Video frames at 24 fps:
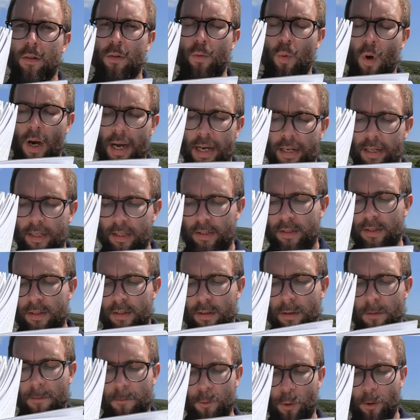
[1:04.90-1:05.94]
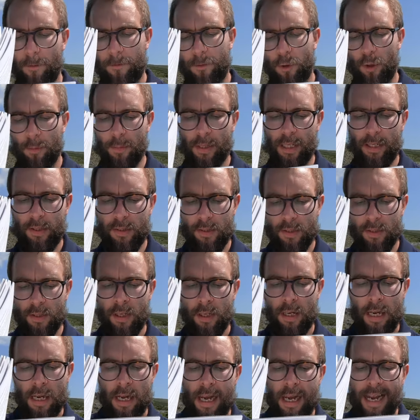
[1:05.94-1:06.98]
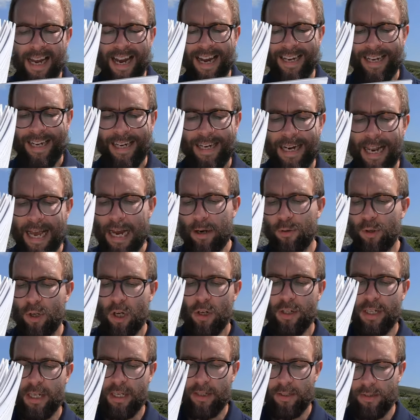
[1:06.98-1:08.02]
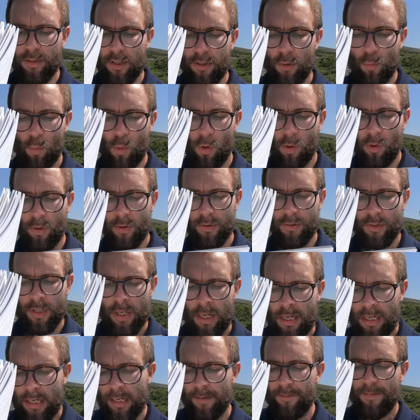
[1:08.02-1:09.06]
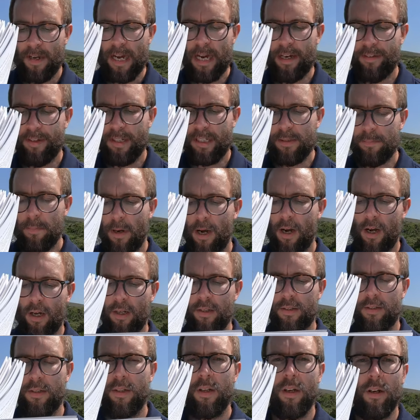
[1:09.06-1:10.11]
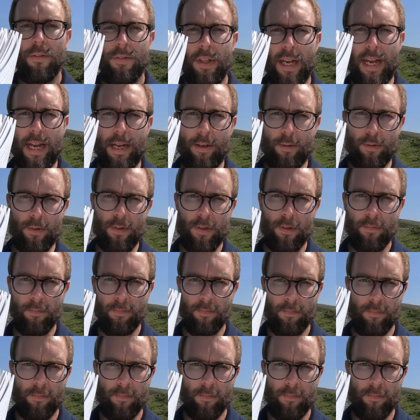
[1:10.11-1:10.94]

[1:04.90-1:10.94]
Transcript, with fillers: Quietness for a few minutes, and then loud knockings on the walls in various parts of the house.